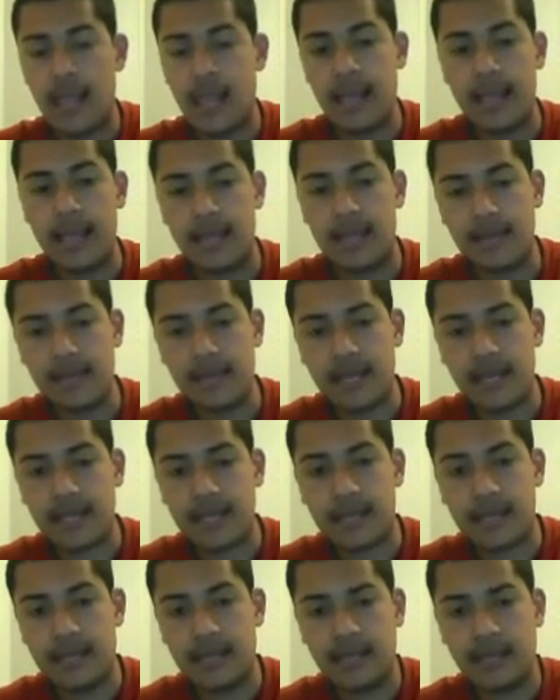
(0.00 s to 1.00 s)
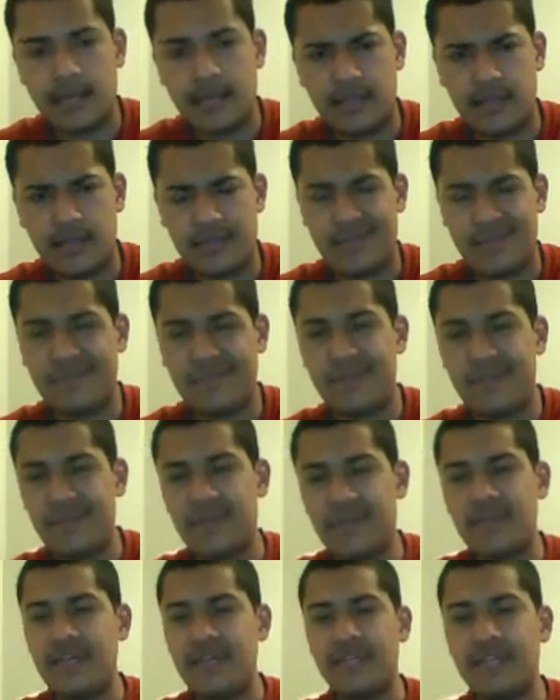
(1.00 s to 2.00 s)
And I'm like, I thought the
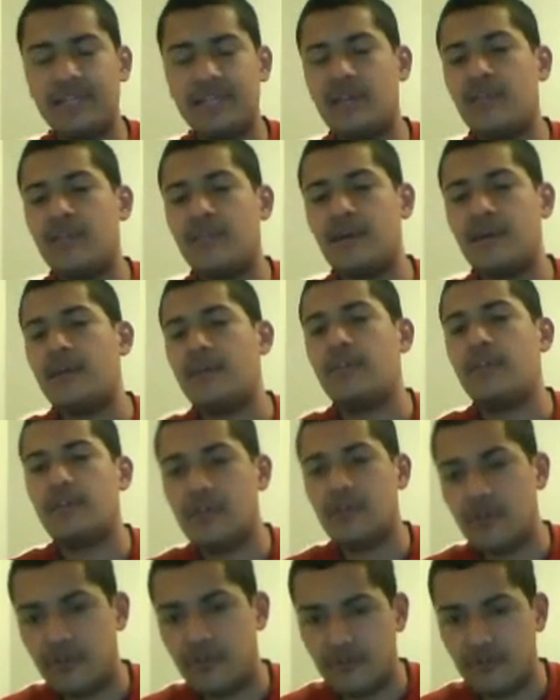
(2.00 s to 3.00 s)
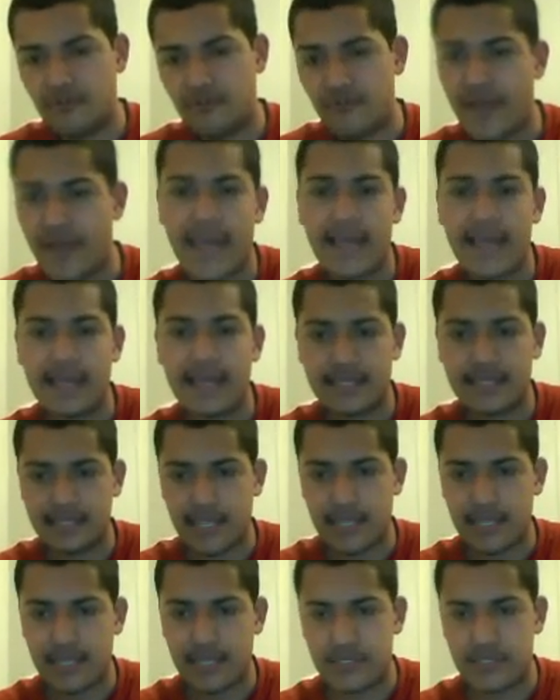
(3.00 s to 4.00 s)
WWE is all about, fake. It's
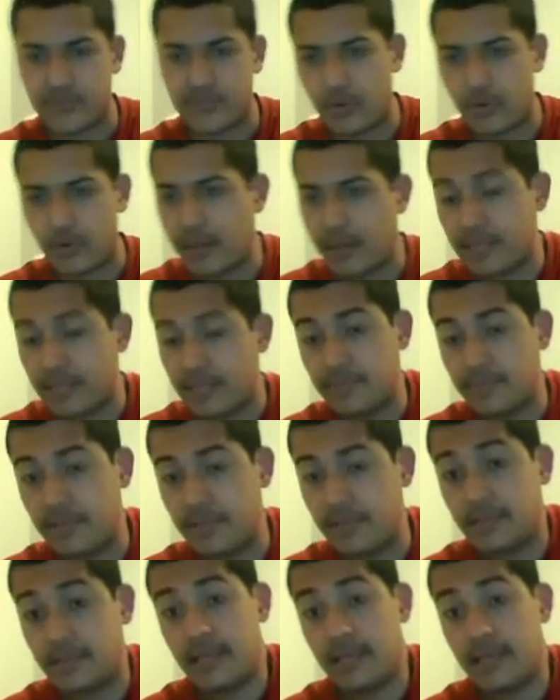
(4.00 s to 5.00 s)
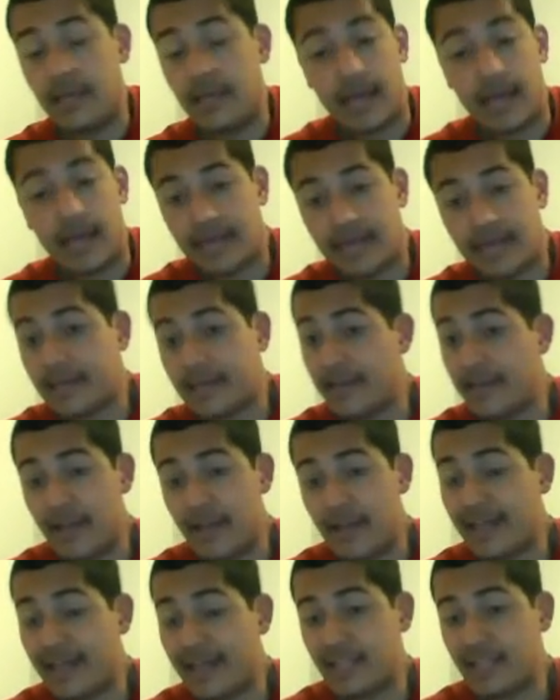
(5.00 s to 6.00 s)
like storylines, but I got
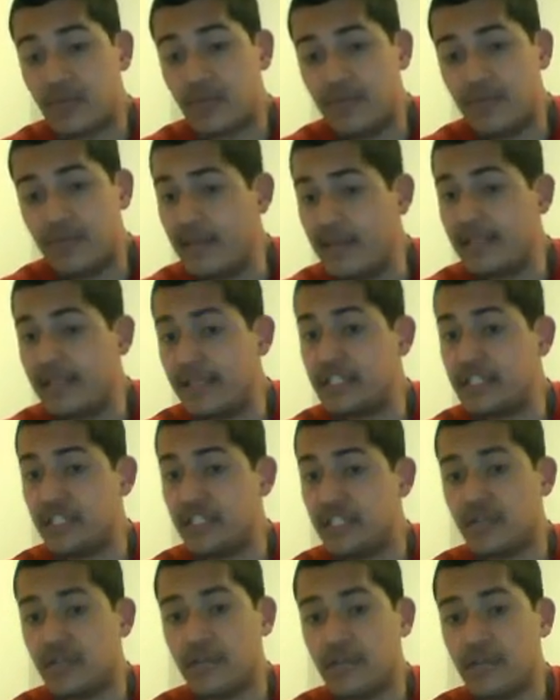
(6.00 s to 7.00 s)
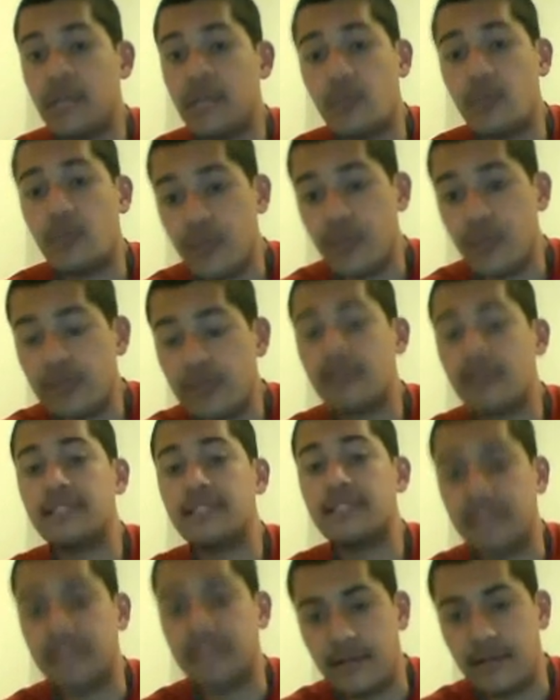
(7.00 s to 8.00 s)
to admit, this shit could get really
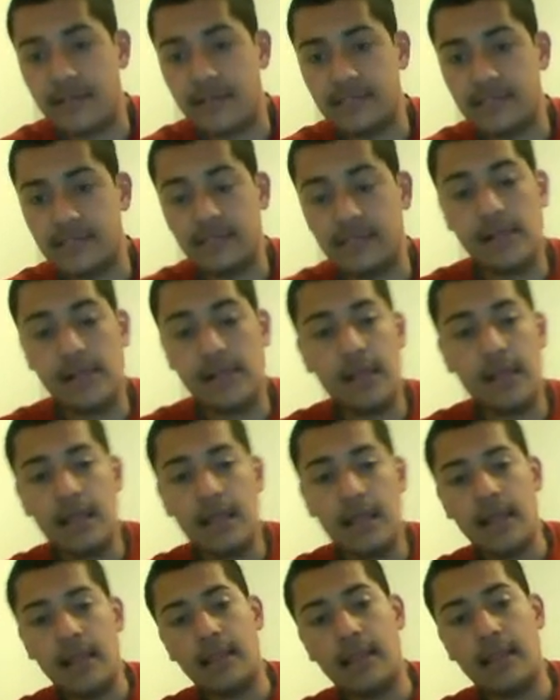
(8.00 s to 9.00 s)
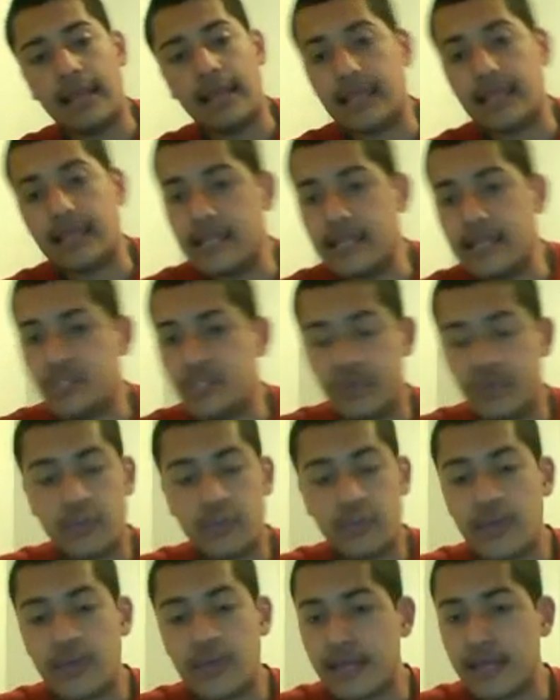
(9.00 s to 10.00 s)
serious. Like an injury, you
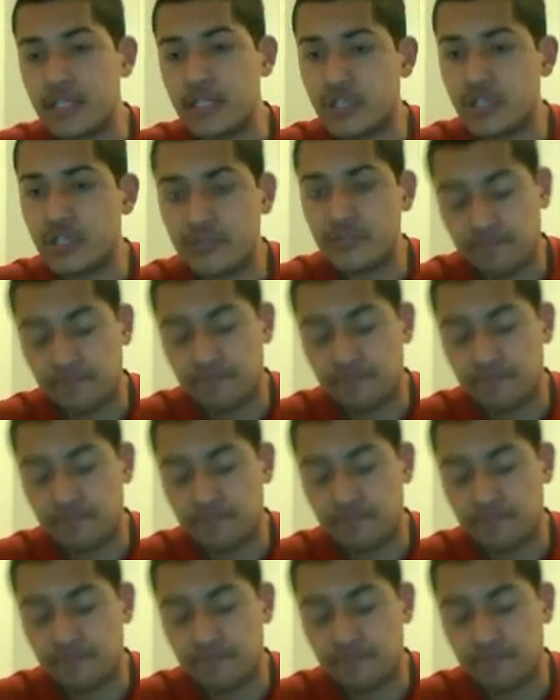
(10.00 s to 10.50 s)
get injured.